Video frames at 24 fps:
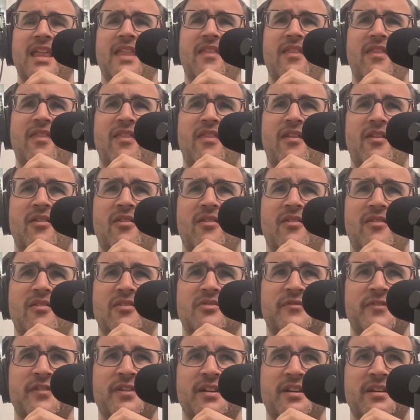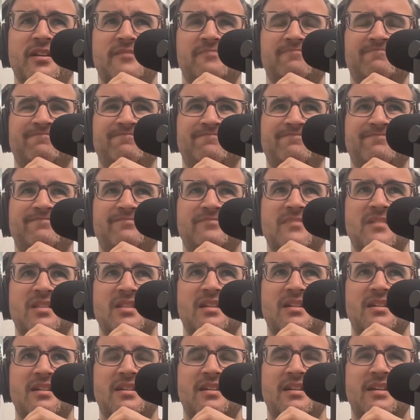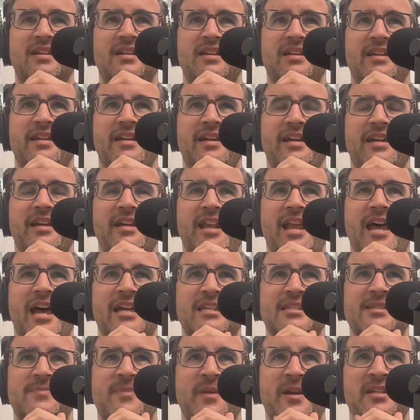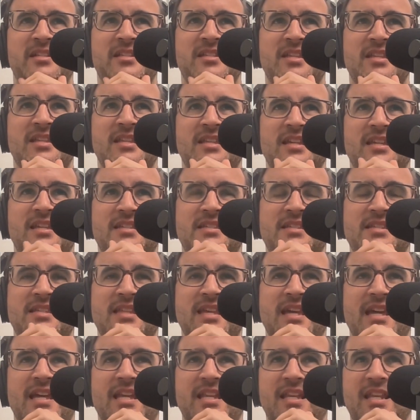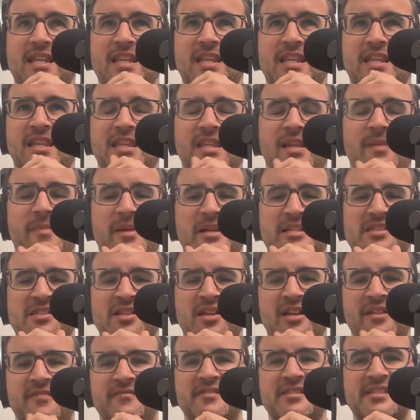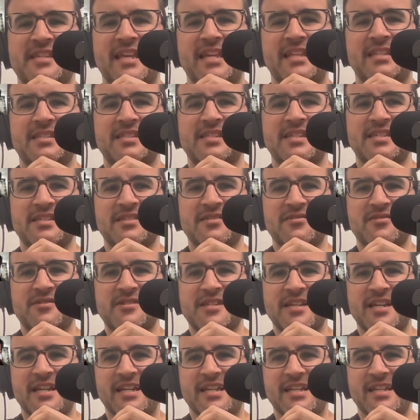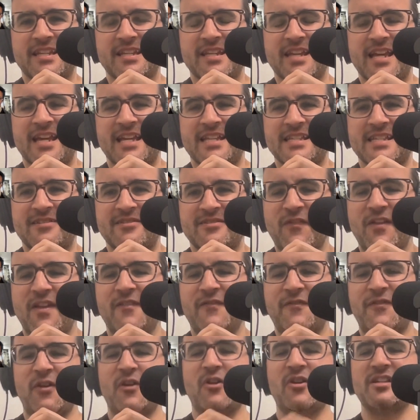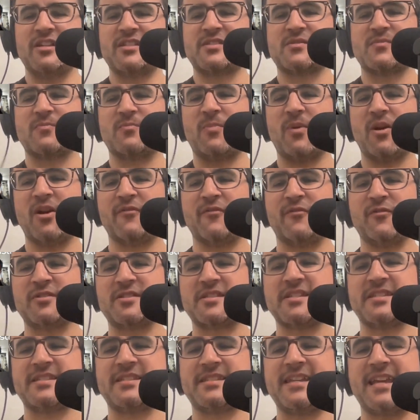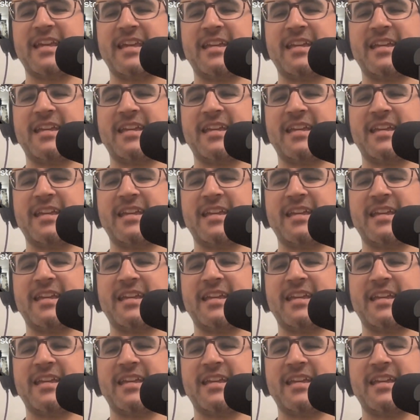there's a an aspect to this that makes a lot of sense, as you said. If there is part of what's at stake